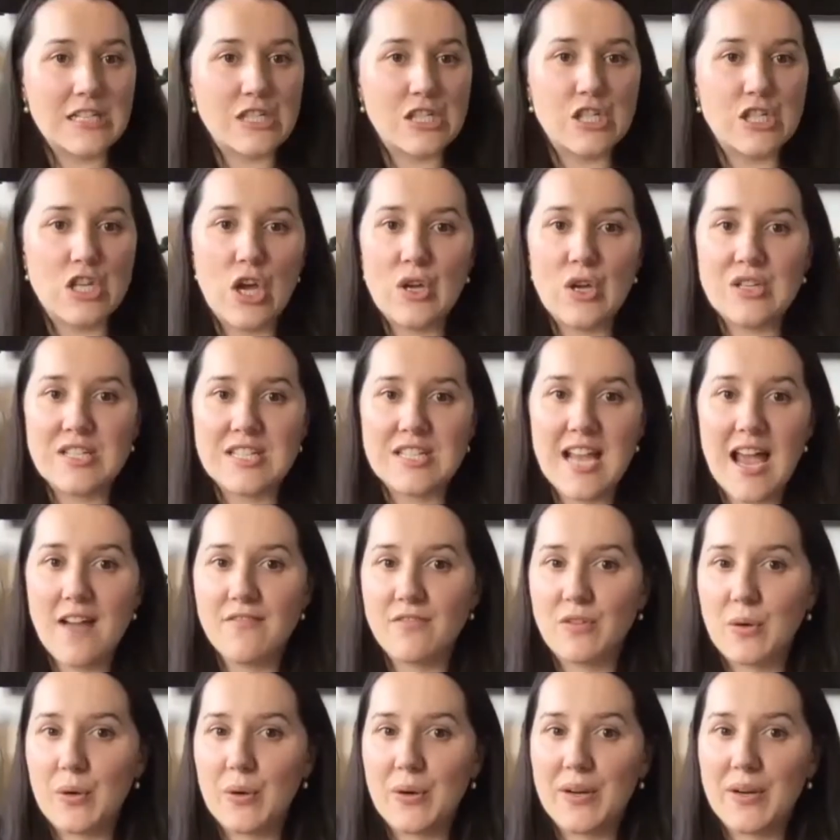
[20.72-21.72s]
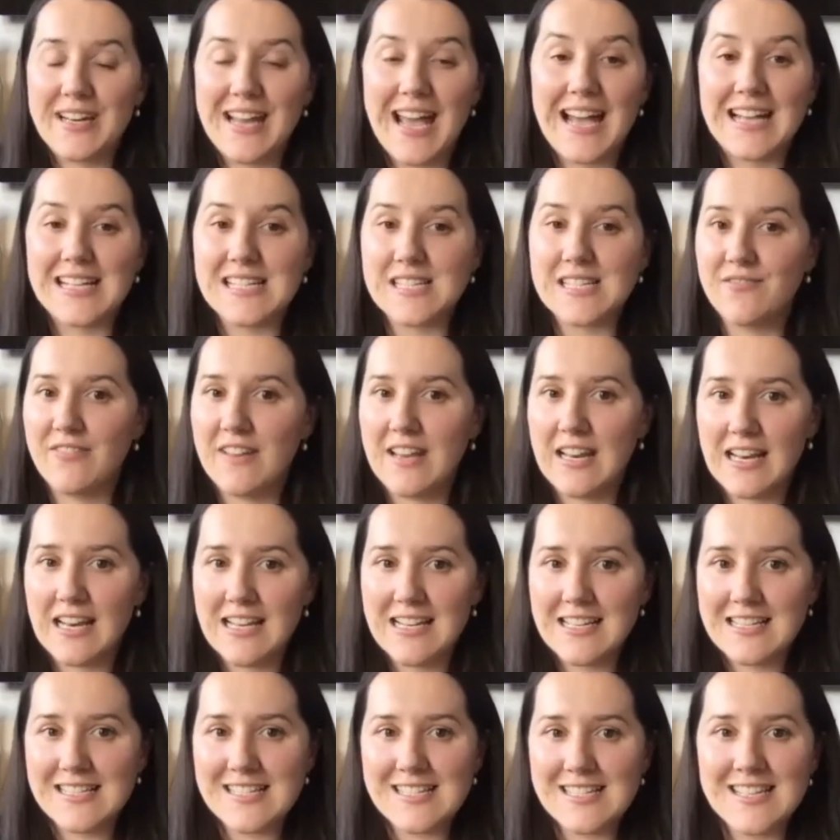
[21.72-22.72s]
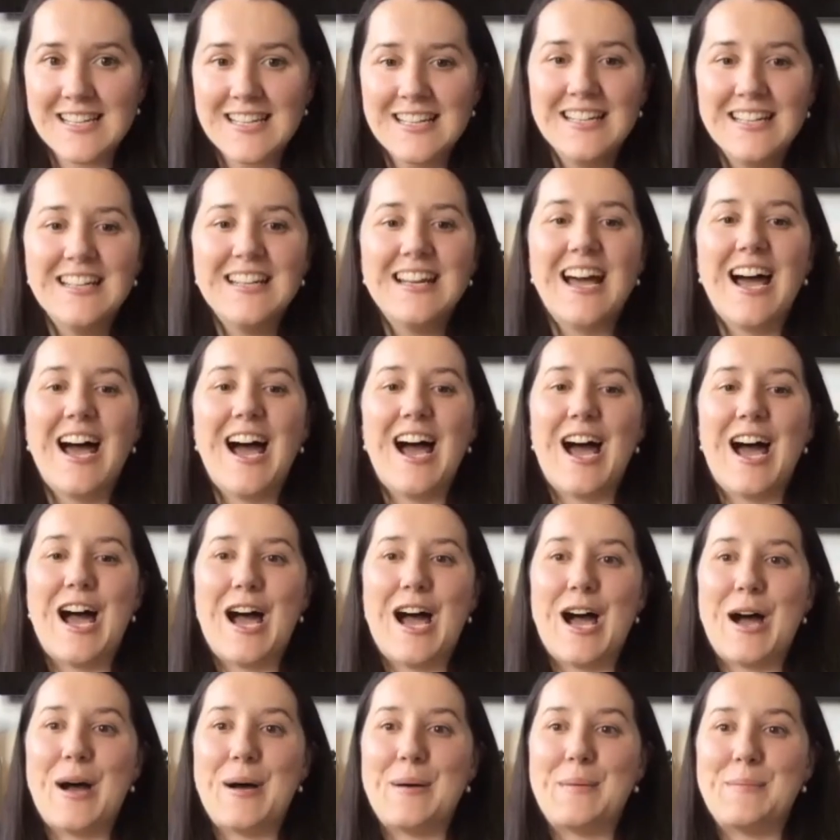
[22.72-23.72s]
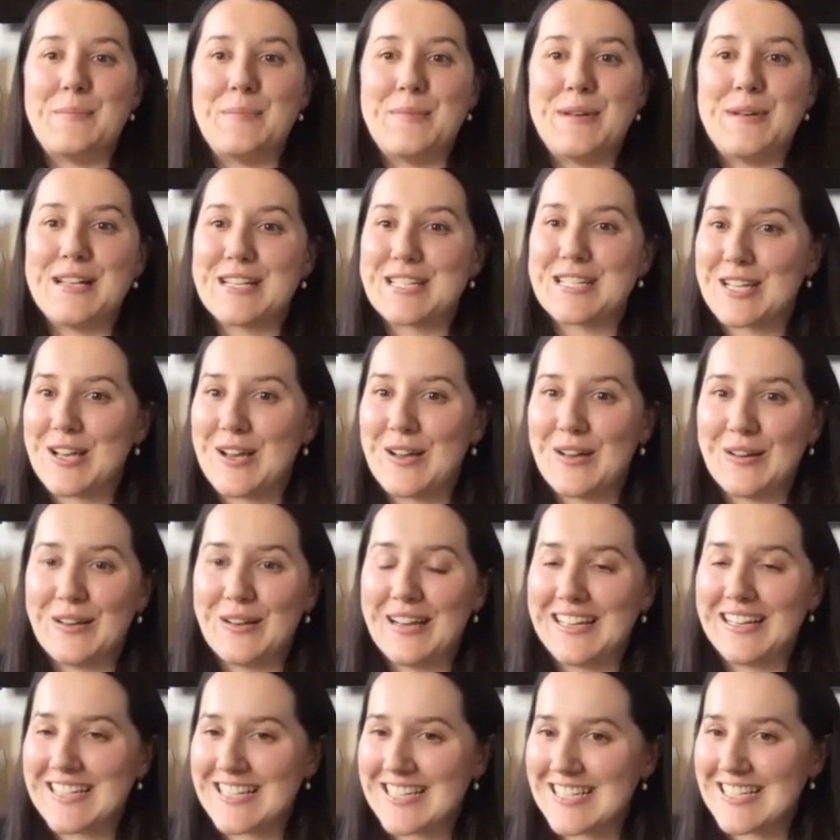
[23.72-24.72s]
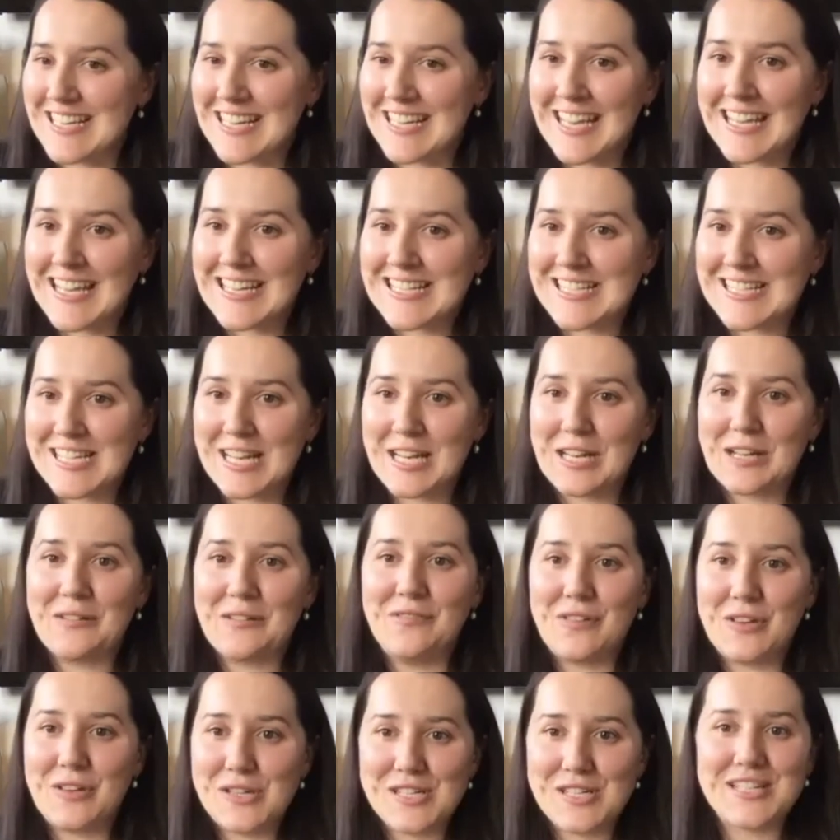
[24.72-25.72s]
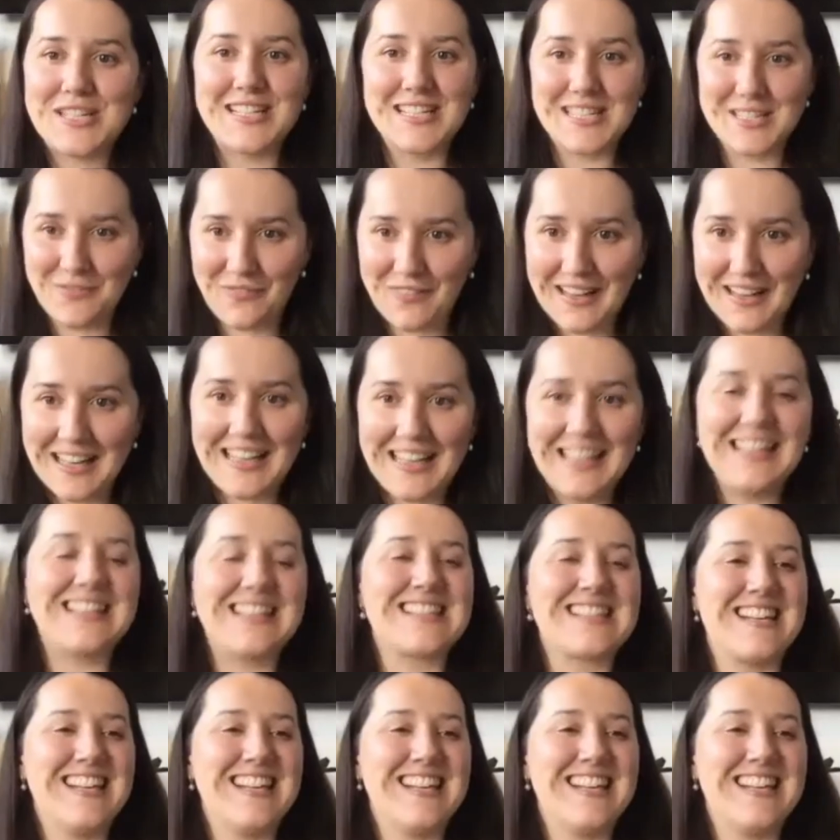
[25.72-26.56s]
known to everyone as Felix. So just in case there's any confusion, it's Felix.